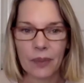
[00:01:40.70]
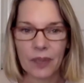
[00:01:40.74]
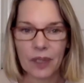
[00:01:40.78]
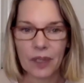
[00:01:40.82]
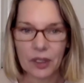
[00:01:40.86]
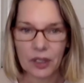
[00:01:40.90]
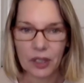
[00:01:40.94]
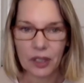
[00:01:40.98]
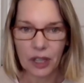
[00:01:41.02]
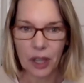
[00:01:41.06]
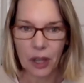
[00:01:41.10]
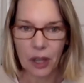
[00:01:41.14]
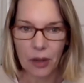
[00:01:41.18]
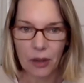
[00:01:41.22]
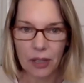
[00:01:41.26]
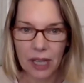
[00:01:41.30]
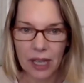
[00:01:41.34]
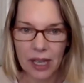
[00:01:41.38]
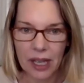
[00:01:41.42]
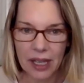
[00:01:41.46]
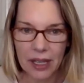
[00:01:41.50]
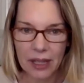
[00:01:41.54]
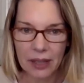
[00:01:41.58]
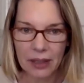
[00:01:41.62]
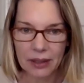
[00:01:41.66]
the
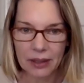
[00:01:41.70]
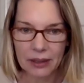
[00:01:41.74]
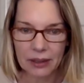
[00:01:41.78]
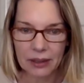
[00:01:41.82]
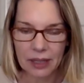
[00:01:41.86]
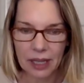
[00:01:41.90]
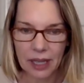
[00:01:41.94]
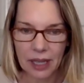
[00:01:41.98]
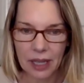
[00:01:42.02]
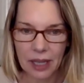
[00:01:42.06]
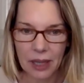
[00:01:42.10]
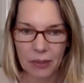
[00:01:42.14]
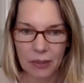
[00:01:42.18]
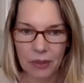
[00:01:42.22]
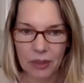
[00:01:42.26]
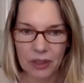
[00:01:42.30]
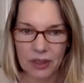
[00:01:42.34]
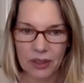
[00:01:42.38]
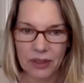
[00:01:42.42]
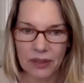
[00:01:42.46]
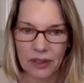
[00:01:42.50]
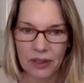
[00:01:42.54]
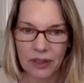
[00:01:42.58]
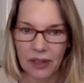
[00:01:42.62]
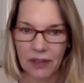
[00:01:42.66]
Dakota,
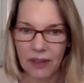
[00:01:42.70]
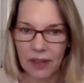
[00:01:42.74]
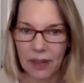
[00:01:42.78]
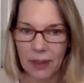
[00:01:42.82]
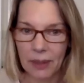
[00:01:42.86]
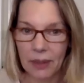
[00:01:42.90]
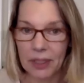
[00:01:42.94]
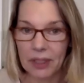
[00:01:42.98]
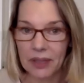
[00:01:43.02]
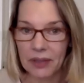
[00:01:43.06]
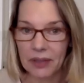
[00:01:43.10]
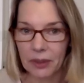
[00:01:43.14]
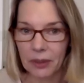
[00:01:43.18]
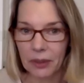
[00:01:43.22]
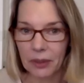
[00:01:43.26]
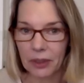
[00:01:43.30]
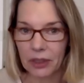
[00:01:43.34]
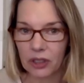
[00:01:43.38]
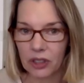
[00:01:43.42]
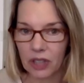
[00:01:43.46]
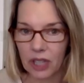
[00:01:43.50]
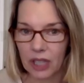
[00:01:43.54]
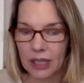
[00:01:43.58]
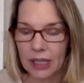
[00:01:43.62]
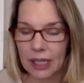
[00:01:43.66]
which is very famous for
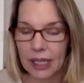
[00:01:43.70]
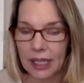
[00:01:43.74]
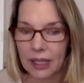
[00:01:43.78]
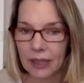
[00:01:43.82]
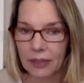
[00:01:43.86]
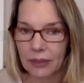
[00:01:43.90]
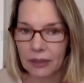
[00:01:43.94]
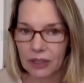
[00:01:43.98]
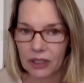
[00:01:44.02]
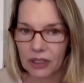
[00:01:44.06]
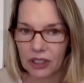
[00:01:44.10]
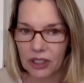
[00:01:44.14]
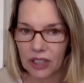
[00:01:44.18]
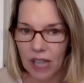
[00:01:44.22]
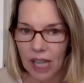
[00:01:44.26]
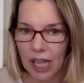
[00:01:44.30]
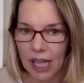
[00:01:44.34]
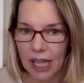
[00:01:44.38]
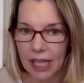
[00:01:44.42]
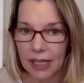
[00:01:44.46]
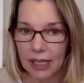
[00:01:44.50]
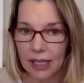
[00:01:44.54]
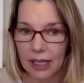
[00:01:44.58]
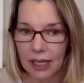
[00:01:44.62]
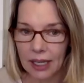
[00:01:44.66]
where John Lennon was
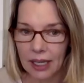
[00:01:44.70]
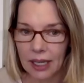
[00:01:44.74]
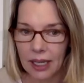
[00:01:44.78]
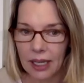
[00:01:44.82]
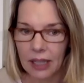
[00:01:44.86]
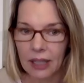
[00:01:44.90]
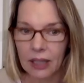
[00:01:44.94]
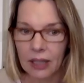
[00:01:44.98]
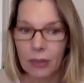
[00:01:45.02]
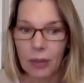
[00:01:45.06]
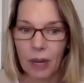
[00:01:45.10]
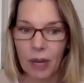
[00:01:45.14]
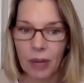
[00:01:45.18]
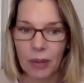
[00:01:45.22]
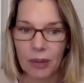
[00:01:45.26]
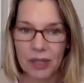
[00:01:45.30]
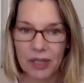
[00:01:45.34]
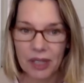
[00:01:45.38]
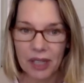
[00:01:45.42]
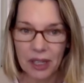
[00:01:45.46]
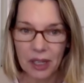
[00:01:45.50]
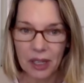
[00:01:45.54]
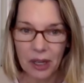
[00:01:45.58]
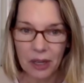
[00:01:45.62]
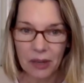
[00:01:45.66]
shot, the
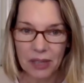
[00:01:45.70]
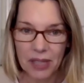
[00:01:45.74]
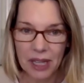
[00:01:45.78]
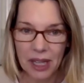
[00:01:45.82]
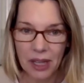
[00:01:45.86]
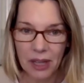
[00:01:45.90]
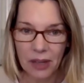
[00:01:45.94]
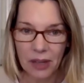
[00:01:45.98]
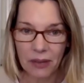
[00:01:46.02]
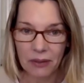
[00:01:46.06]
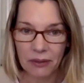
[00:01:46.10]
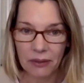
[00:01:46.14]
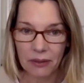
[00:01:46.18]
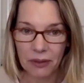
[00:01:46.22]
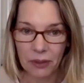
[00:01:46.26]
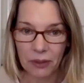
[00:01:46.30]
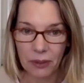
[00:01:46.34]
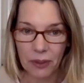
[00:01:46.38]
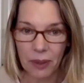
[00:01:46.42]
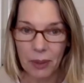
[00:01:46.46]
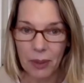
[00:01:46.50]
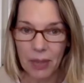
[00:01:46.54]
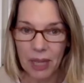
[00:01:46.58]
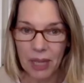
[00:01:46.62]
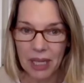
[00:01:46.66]
Barbizon Hotel
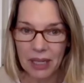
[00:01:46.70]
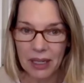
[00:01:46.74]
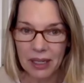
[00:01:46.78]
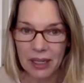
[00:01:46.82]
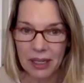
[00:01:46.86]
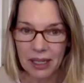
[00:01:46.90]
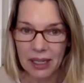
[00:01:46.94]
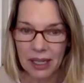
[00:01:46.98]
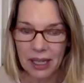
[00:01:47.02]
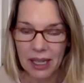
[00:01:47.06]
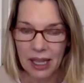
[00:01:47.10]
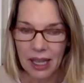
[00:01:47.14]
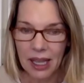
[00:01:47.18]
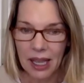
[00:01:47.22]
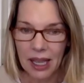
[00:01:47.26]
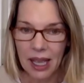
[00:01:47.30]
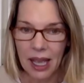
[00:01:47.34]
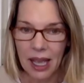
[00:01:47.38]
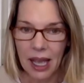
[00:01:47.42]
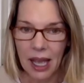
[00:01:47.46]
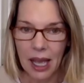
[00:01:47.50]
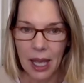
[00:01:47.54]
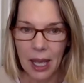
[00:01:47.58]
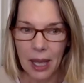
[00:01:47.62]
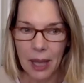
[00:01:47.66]
for women,
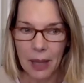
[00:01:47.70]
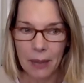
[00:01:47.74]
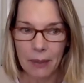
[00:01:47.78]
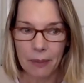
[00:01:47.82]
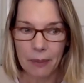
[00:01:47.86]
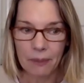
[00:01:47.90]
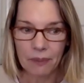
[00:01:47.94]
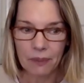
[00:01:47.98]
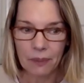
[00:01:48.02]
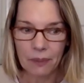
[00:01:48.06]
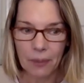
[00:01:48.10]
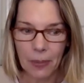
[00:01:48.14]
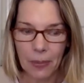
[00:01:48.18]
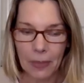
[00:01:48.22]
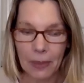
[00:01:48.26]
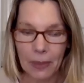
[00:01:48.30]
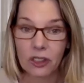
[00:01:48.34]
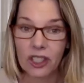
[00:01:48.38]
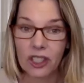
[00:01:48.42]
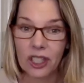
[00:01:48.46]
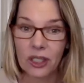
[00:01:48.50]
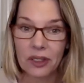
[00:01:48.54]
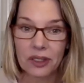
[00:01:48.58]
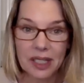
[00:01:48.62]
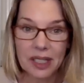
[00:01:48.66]
the
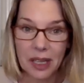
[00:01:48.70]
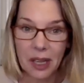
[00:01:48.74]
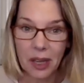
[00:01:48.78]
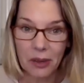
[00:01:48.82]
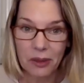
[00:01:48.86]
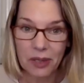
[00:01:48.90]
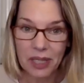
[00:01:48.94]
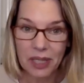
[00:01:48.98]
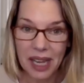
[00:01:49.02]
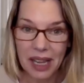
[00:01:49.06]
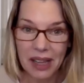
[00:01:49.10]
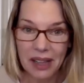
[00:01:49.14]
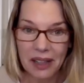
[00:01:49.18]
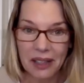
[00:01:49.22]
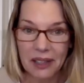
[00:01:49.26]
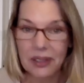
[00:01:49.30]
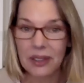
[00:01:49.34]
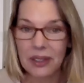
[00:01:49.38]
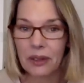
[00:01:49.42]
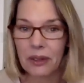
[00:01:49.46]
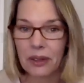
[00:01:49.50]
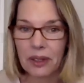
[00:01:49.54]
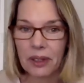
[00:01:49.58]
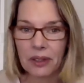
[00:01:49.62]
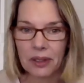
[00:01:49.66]
Chelsea Hotel.
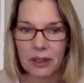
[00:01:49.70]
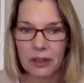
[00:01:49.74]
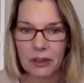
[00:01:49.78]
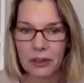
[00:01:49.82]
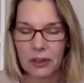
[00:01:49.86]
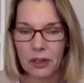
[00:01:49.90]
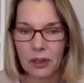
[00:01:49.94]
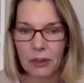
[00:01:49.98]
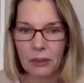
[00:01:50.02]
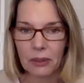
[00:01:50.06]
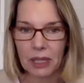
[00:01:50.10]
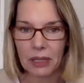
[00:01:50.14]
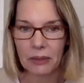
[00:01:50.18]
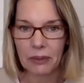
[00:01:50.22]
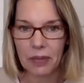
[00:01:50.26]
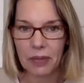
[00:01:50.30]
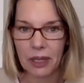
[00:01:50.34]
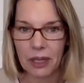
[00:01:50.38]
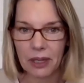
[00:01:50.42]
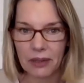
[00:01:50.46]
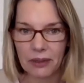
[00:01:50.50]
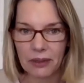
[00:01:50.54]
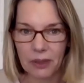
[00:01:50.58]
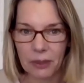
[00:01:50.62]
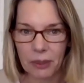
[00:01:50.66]
So there's so many
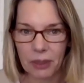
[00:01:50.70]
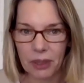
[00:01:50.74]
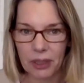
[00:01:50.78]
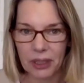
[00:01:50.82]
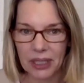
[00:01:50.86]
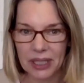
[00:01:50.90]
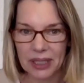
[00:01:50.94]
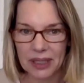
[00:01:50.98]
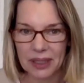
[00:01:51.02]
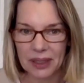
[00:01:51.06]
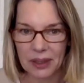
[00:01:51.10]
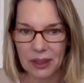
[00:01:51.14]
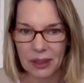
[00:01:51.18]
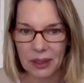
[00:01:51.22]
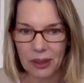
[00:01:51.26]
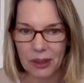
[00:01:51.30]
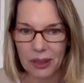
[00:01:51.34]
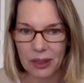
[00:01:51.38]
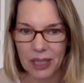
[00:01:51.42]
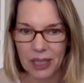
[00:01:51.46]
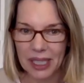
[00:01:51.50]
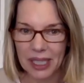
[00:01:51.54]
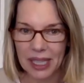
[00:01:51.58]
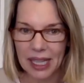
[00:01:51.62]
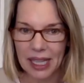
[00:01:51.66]
wonderful buildings in New
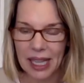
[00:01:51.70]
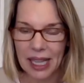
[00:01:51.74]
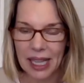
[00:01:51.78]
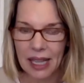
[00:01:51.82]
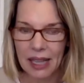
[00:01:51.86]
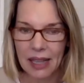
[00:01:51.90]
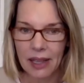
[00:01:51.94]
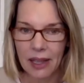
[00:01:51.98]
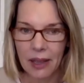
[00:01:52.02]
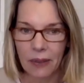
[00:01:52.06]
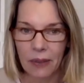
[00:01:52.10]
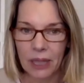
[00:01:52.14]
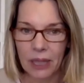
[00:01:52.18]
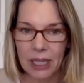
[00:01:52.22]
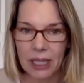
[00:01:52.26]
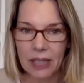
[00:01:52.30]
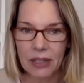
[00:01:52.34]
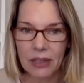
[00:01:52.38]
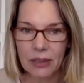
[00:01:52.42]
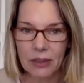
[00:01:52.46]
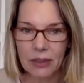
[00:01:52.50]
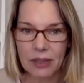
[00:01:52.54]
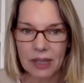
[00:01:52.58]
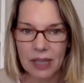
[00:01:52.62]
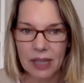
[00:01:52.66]
York. And what
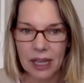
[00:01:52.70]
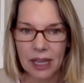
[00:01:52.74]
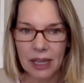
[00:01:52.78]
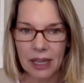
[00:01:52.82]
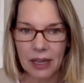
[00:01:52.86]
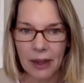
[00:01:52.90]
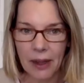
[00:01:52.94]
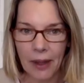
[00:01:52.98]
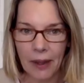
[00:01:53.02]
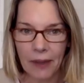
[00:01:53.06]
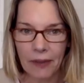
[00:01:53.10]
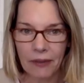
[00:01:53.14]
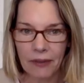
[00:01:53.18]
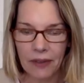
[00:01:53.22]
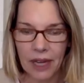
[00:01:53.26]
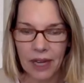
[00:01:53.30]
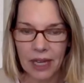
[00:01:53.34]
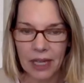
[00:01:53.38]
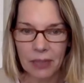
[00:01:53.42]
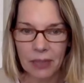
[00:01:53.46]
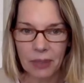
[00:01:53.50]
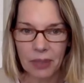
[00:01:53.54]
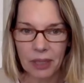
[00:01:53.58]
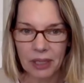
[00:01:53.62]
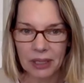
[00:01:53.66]
I do is I
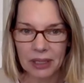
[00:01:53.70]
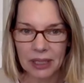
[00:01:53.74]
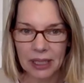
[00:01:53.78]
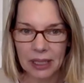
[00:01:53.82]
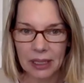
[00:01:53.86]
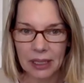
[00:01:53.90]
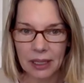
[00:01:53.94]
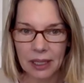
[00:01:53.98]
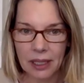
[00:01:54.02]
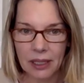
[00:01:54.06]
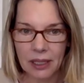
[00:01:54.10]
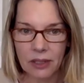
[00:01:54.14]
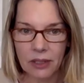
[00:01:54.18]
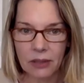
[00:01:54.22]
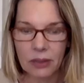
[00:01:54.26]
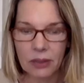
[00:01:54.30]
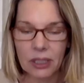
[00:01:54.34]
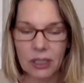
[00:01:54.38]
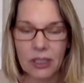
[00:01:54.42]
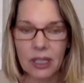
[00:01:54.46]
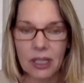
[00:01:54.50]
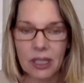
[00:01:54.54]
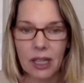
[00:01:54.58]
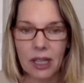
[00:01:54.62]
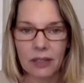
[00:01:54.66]
find a building and I do a
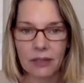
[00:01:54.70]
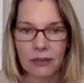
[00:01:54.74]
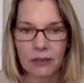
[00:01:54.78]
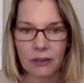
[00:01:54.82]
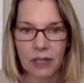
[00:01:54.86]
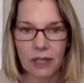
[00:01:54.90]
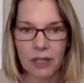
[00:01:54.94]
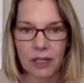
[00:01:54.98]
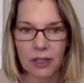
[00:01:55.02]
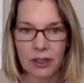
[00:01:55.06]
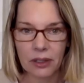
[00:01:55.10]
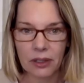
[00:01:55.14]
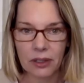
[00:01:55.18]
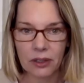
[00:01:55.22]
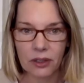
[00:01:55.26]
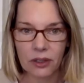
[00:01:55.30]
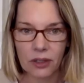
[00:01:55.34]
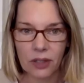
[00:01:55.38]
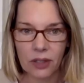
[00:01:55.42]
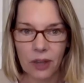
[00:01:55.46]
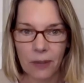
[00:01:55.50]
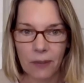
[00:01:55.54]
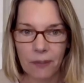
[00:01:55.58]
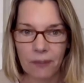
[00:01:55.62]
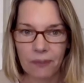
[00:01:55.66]
ton of
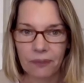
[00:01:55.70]
research